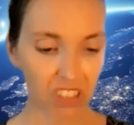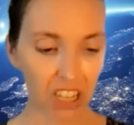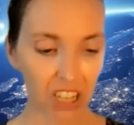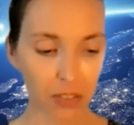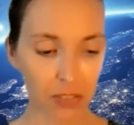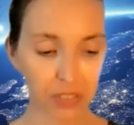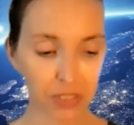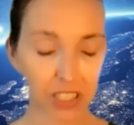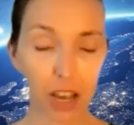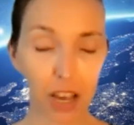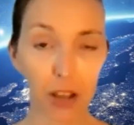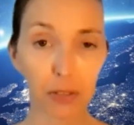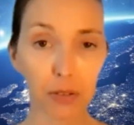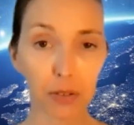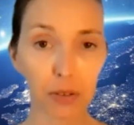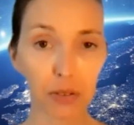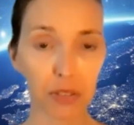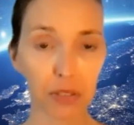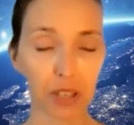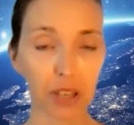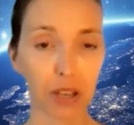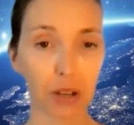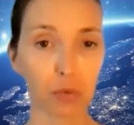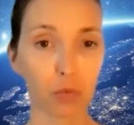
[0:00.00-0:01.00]
And the other
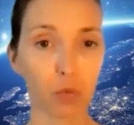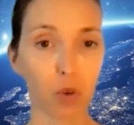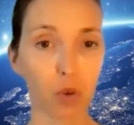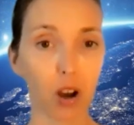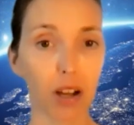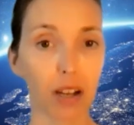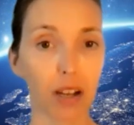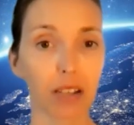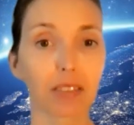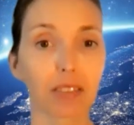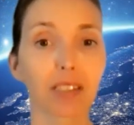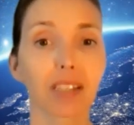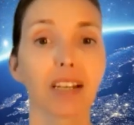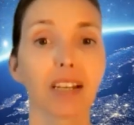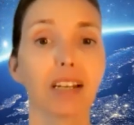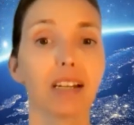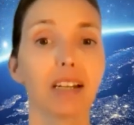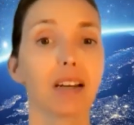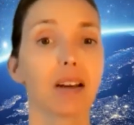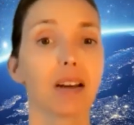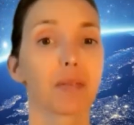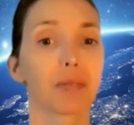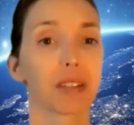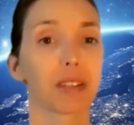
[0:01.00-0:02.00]
thing was
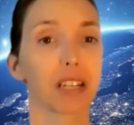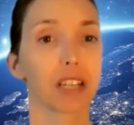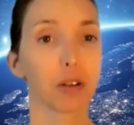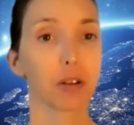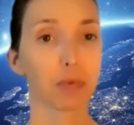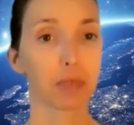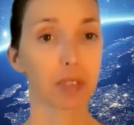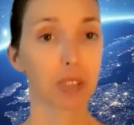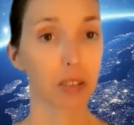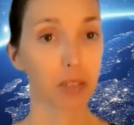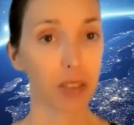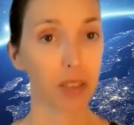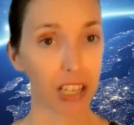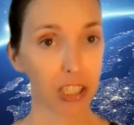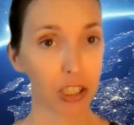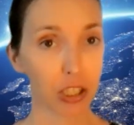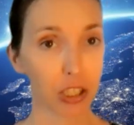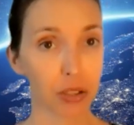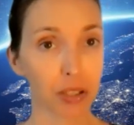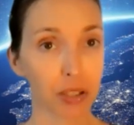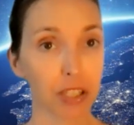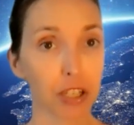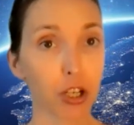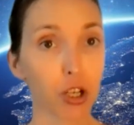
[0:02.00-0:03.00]
that he was
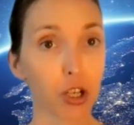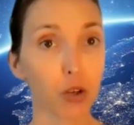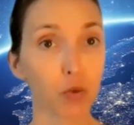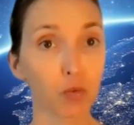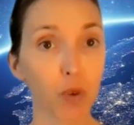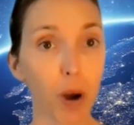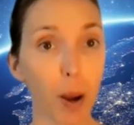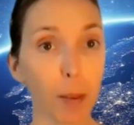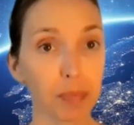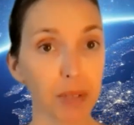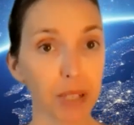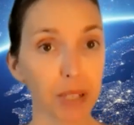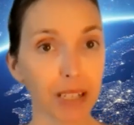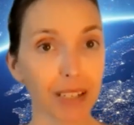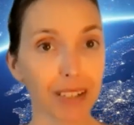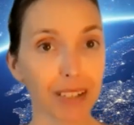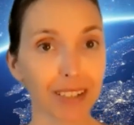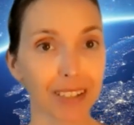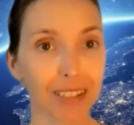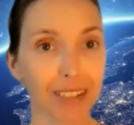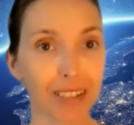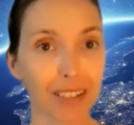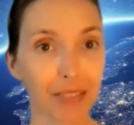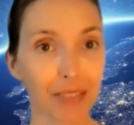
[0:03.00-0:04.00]
allegedly
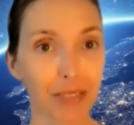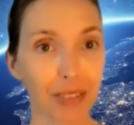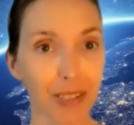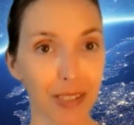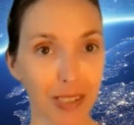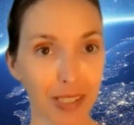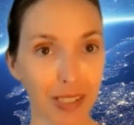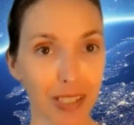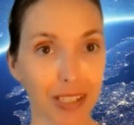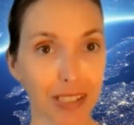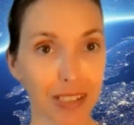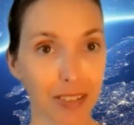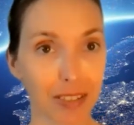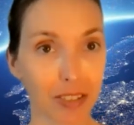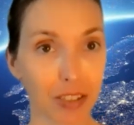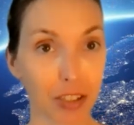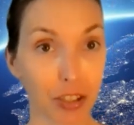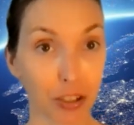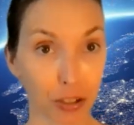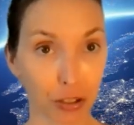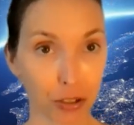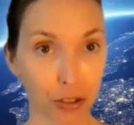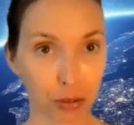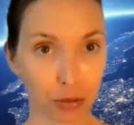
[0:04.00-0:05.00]
corrupting the city's
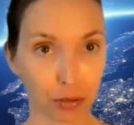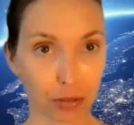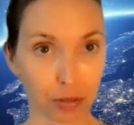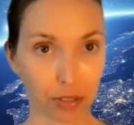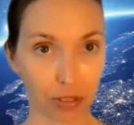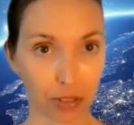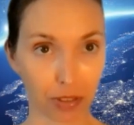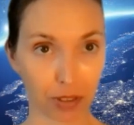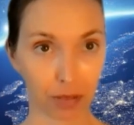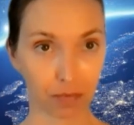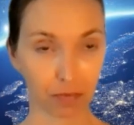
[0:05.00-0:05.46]
youth.